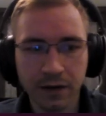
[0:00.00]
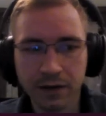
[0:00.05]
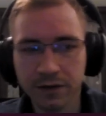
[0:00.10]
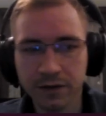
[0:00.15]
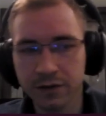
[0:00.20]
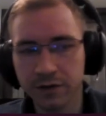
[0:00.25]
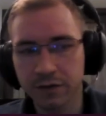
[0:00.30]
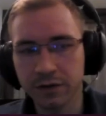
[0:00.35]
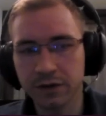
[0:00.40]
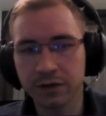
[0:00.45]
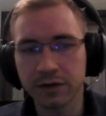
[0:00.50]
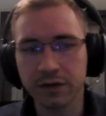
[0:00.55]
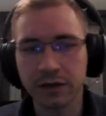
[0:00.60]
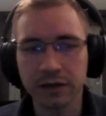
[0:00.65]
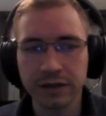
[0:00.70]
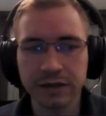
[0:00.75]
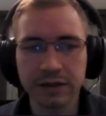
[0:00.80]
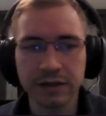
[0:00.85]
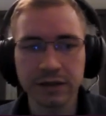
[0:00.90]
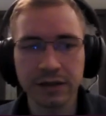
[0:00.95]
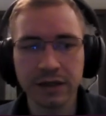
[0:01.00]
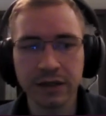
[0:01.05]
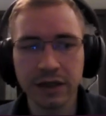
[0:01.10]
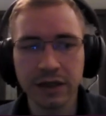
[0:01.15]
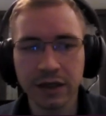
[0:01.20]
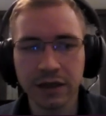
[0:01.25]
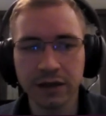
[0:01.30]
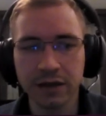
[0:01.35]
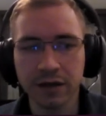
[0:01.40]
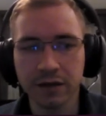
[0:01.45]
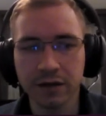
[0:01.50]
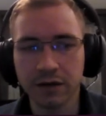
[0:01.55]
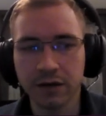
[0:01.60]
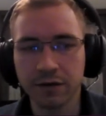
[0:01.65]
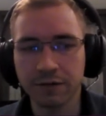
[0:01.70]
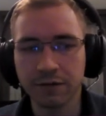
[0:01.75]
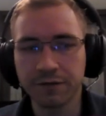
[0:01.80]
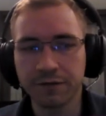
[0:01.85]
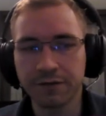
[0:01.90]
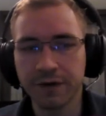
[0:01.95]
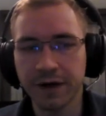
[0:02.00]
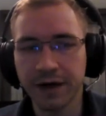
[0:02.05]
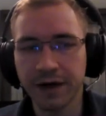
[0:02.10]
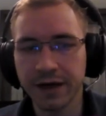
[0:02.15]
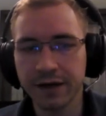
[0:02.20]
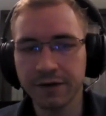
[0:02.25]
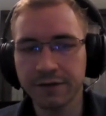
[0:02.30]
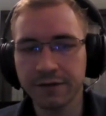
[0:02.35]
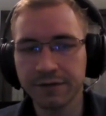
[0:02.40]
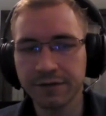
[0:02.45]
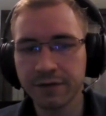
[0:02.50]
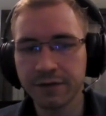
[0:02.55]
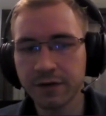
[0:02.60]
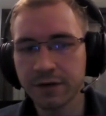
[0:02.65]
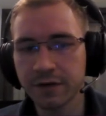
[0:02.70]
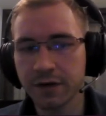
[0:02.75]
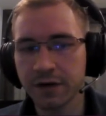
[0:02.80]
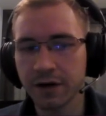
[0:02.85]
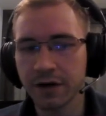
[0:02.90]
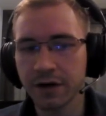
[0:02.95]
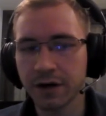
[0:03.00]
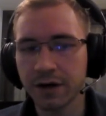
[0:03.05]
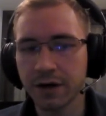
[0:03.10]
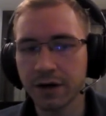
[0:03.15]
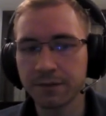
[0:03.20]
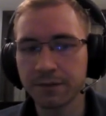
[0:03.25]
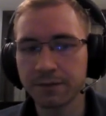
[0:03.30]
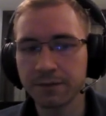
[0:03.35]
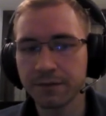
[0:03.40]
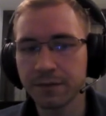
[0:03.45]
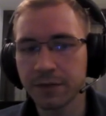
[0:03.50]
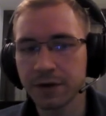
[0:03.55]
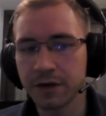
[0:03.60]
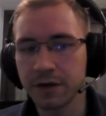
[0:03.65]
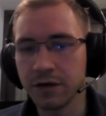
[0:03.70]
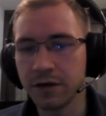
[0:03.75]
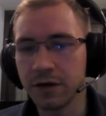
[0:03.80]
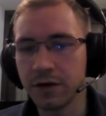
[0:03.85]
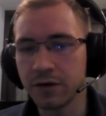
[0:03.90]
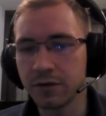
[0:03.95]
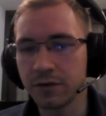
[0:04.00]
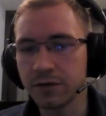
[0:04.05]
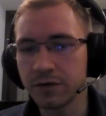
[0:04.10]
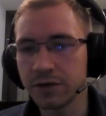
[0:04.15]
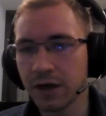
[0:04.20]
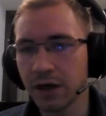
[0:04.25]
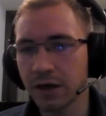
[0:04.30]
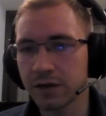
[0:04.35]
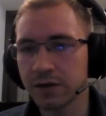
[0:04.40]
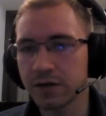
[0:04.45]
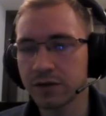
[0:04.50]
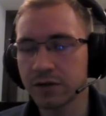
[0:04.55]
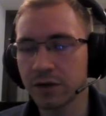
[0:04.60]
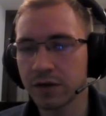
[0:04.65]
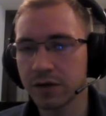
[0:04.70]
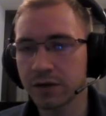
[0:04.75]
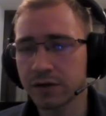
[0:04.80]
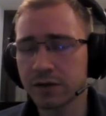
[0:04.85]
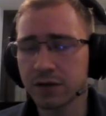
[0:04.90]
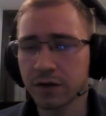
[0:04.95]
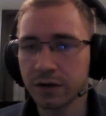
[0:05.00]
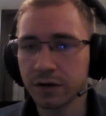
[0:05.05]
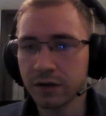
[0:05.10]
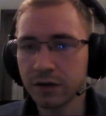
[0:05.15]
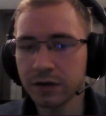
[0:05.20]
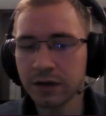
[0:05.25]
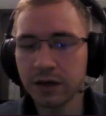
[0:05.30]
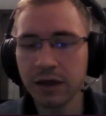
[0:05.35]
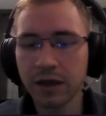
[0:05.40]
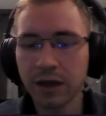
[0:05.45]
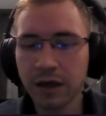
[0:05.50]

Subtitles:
So you can see there are 5 nodes head start.